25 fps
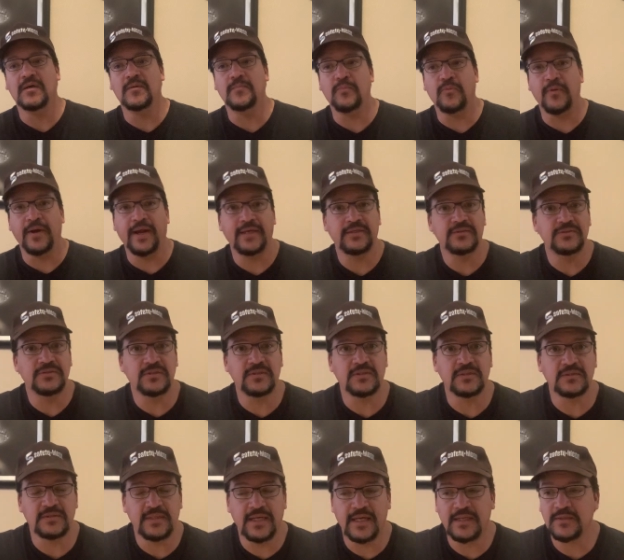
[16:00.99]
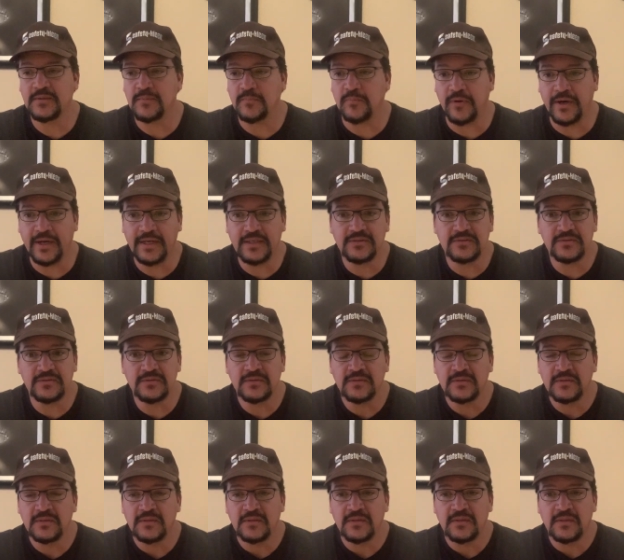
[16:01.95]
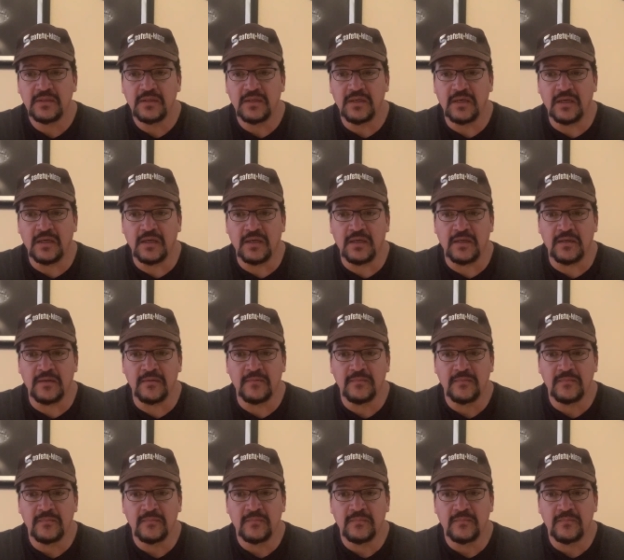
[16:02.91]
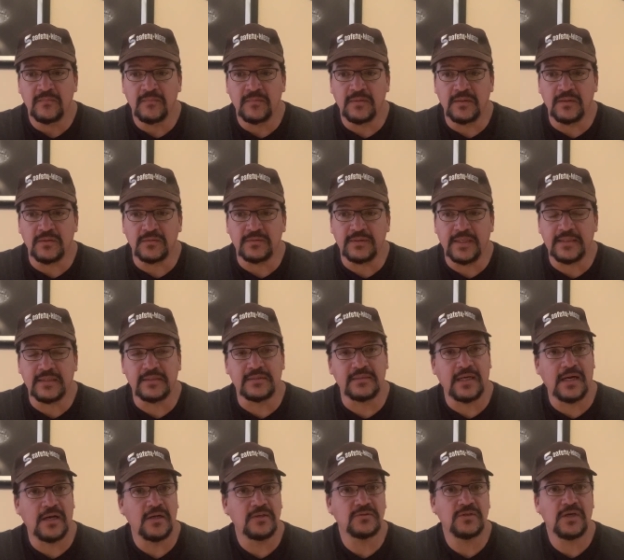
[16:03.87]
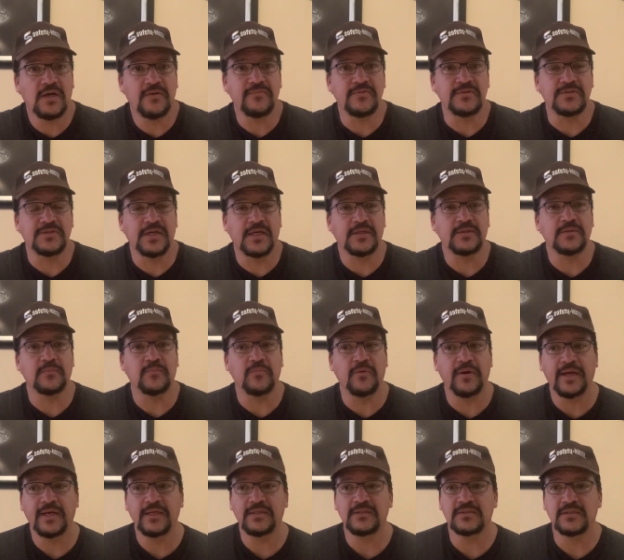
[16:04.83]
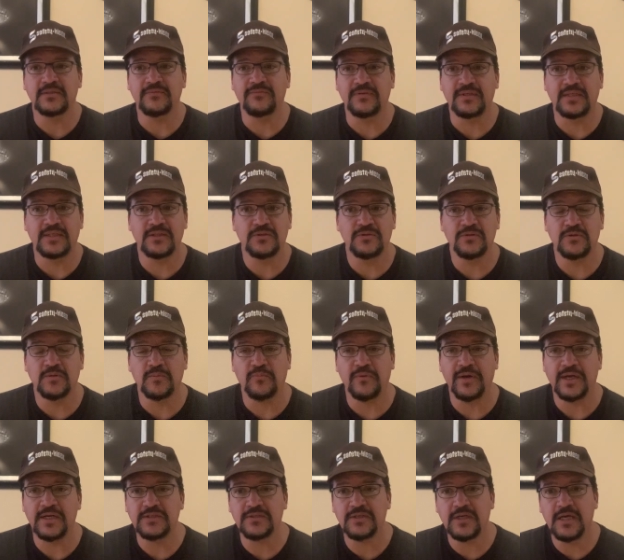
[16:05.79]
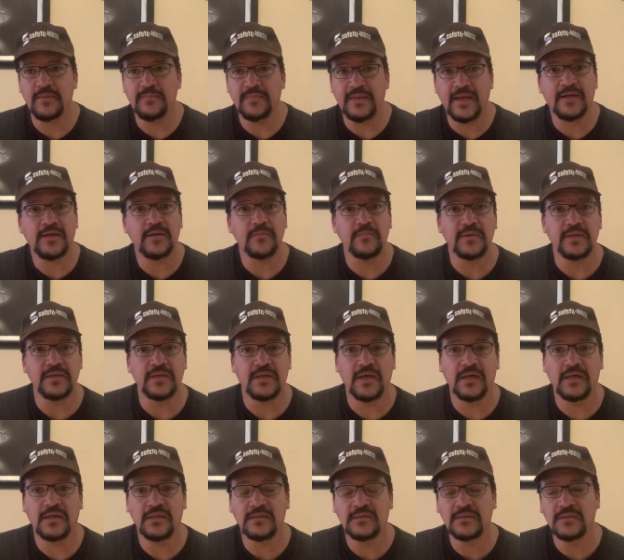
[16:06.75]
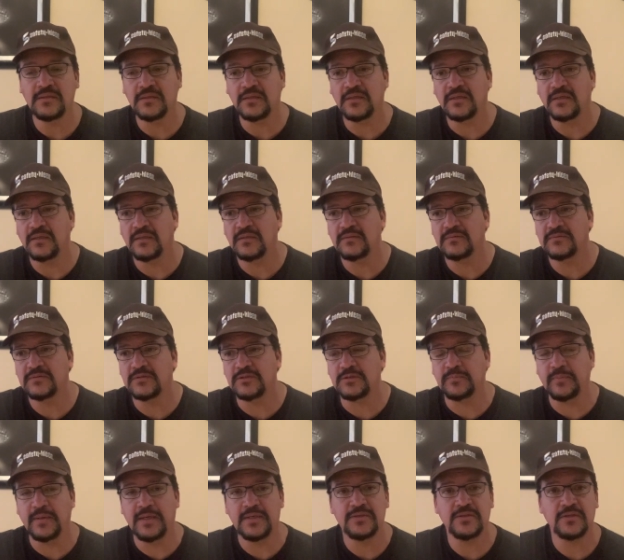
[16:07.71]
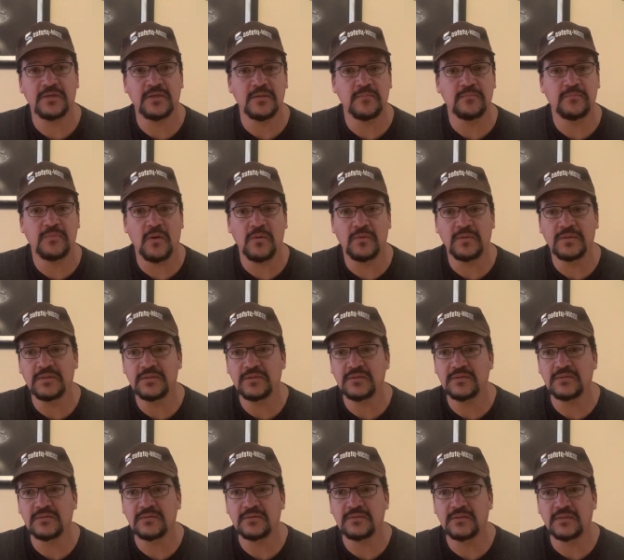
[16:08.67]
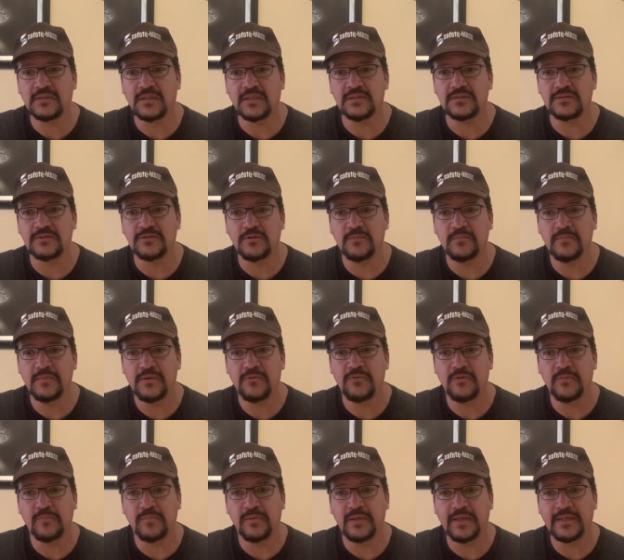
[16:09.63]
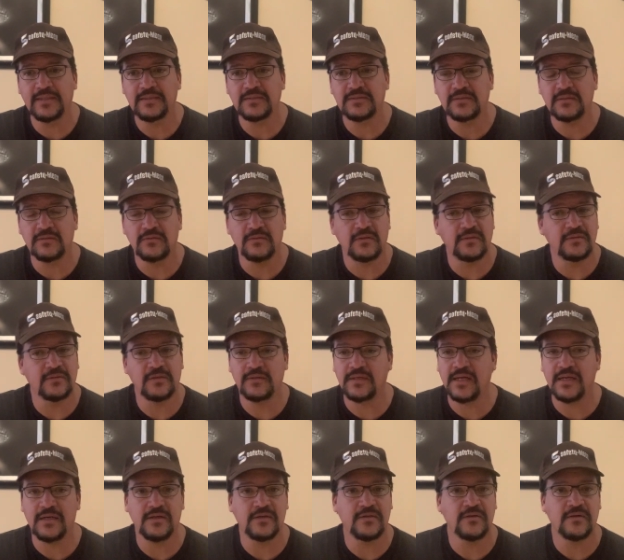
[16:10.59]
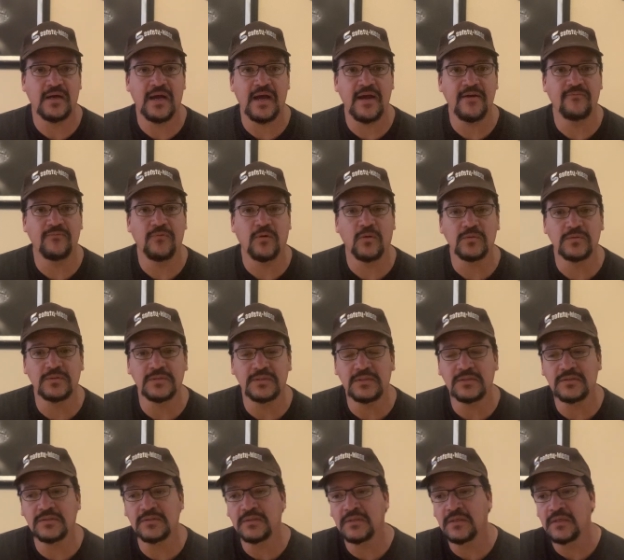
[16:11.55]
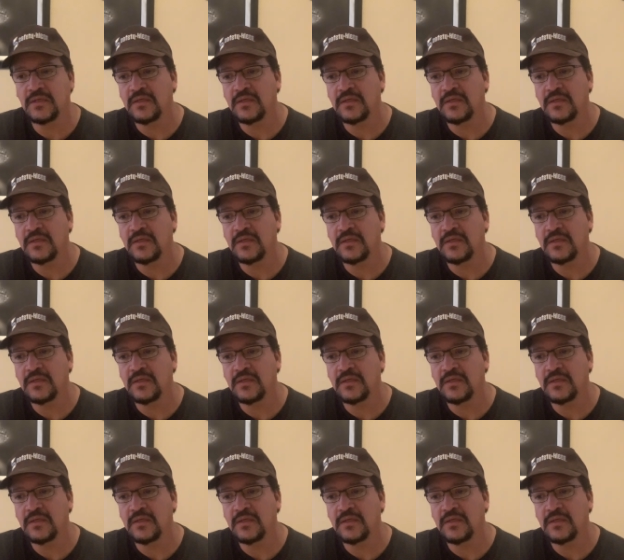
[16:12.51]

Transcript: Brakes, you can take the brakes, take the tires off and check the brakes. If you need to do a brake job, that can be done. Suspension components, they can still be replaced. They're not under high voltage.